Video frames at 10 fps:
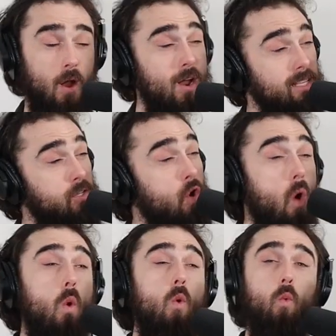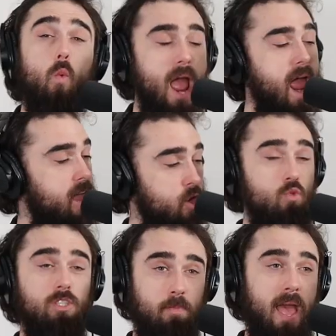There is no way
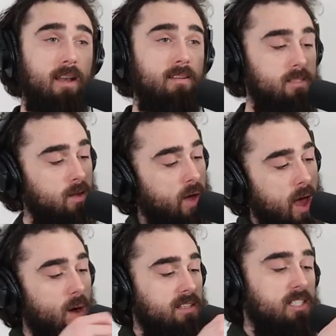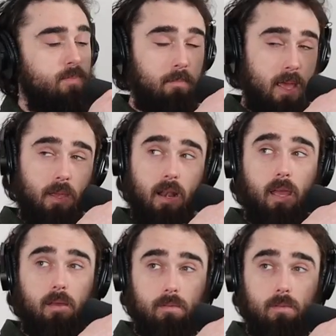you spend, okay, what did he spend? Maybe
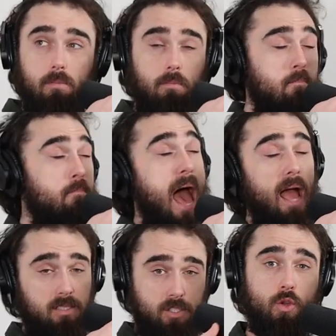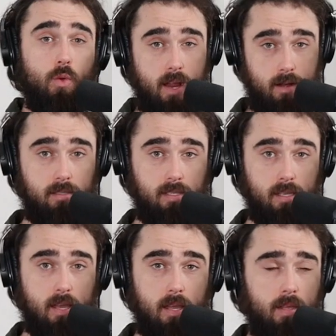like max 2 years.